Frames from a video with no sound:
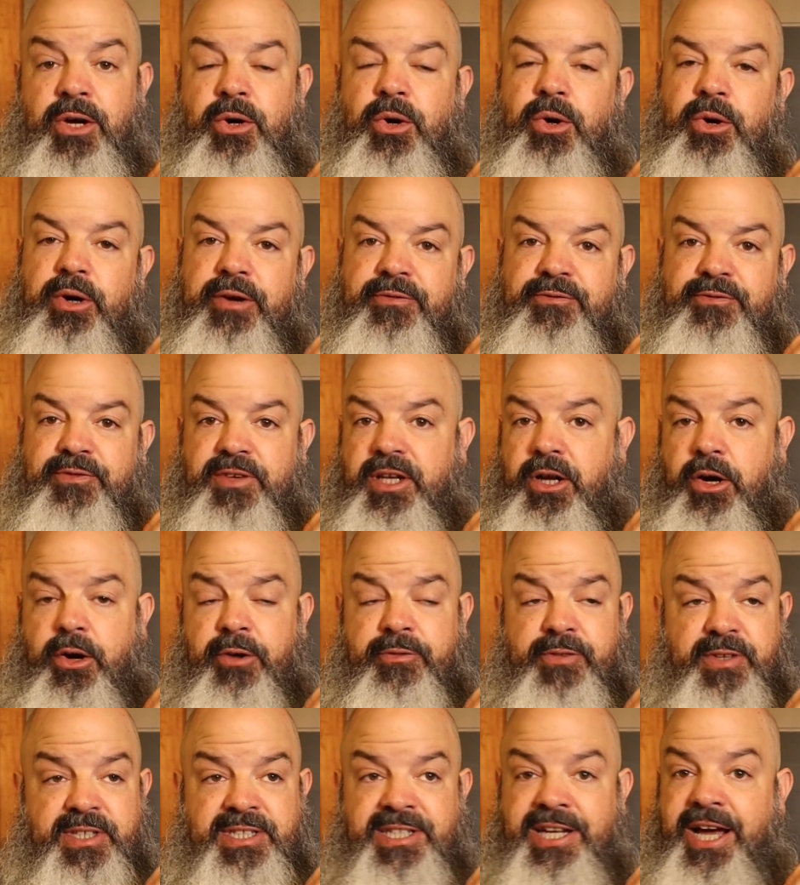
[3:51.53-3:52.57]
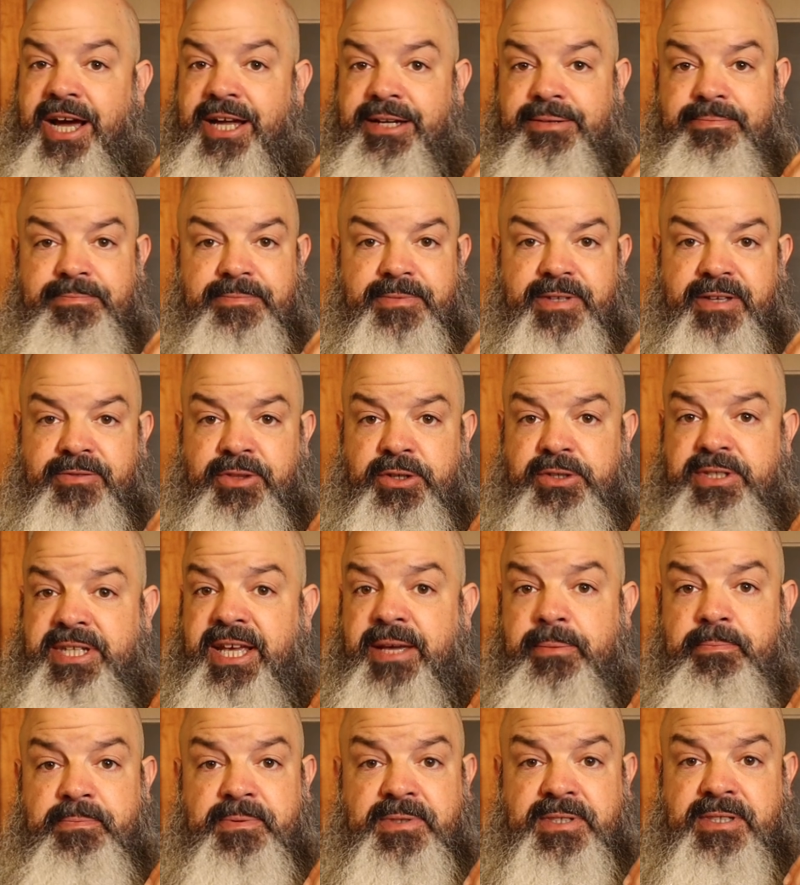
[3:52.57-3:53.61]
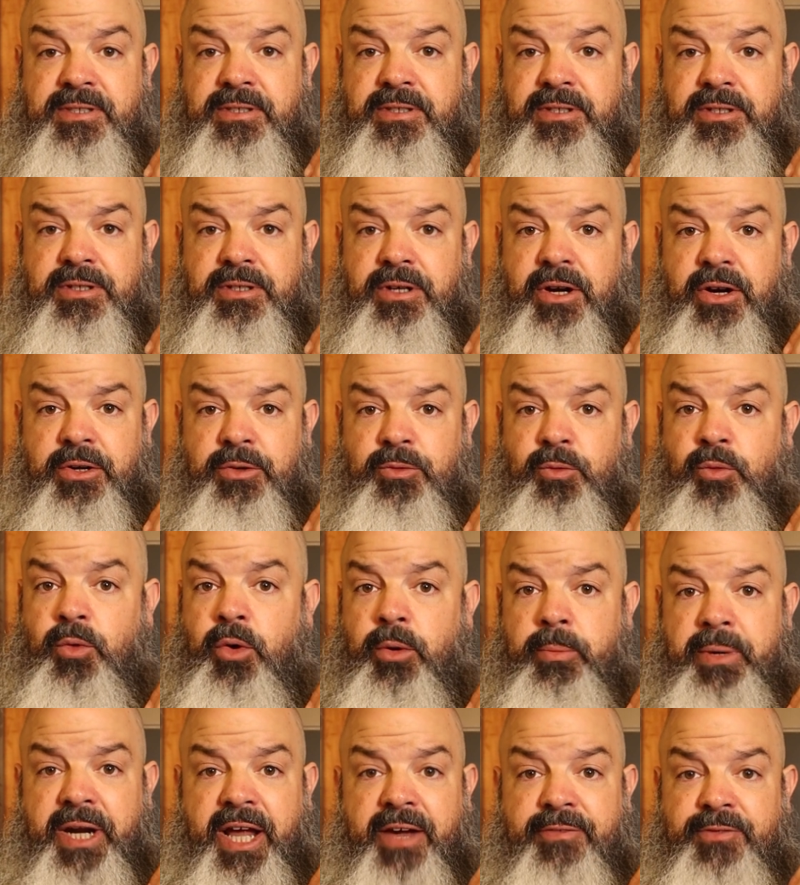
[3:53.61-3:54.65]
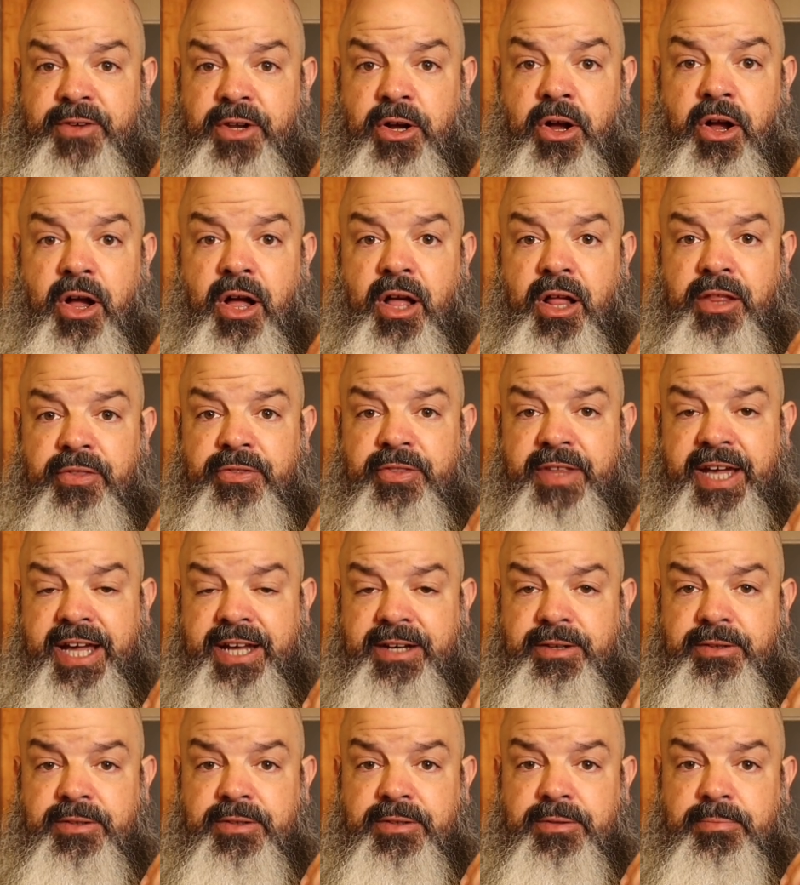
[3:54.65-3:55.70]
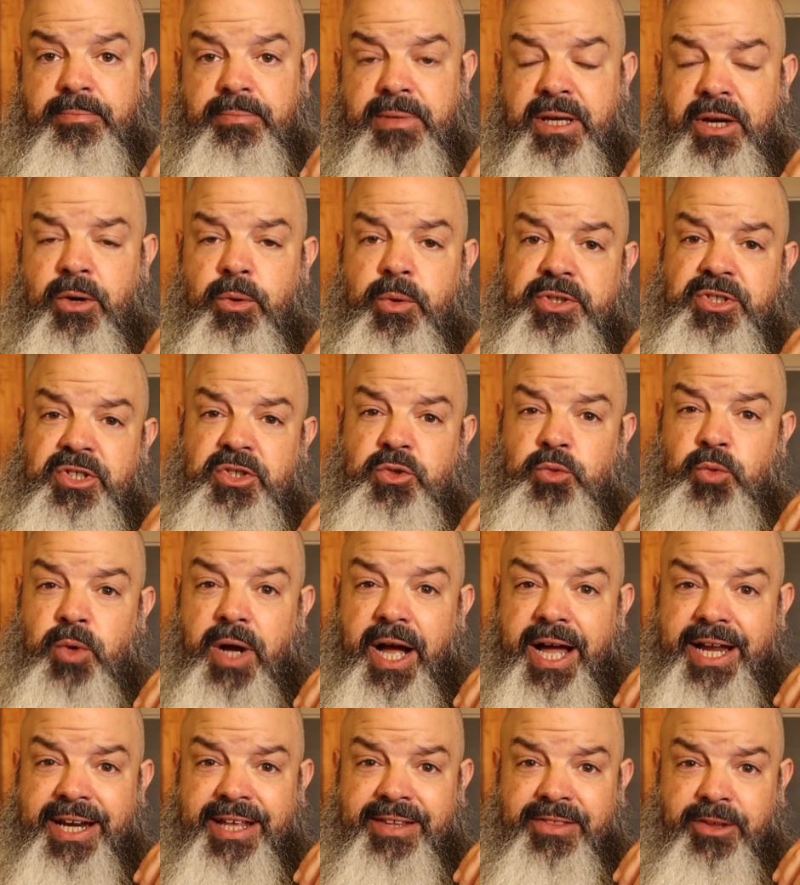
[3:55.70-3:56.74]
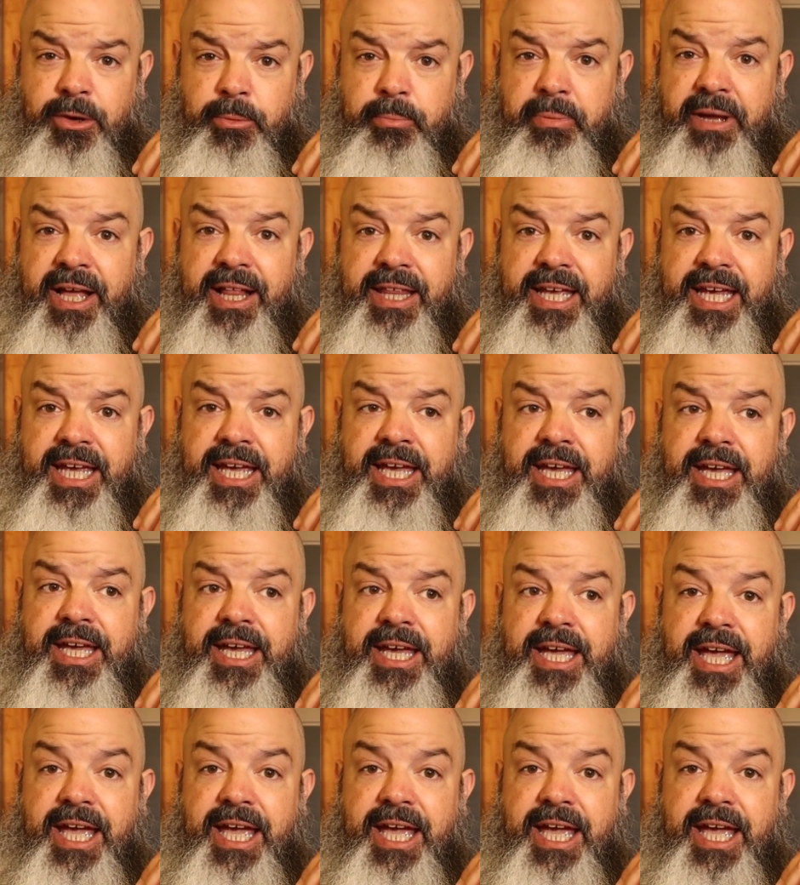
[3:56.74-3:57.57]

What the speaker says: Or if their temps aren't warm enough at all, that meal will just rot in their belly.